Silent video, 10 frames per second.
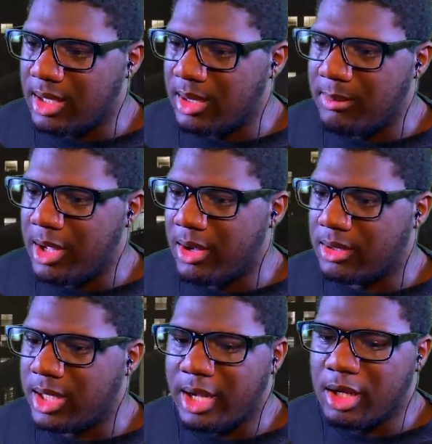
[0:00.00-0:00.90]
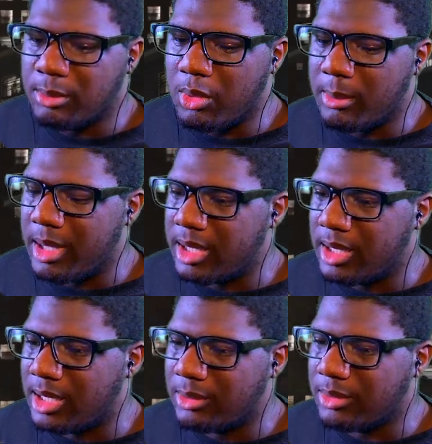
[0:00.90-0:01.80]
and the mayor caring more about it?
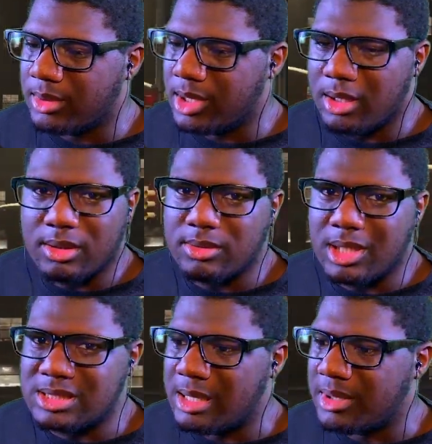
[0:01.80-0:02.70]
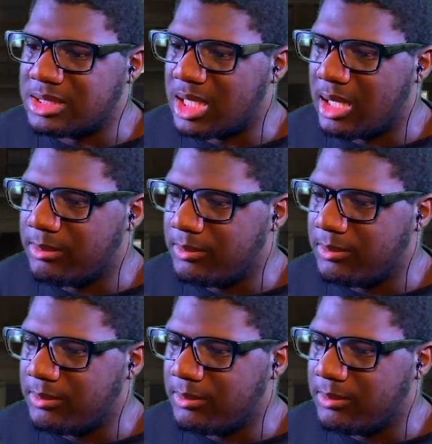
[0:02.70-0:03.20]
I don't care. That's not my job.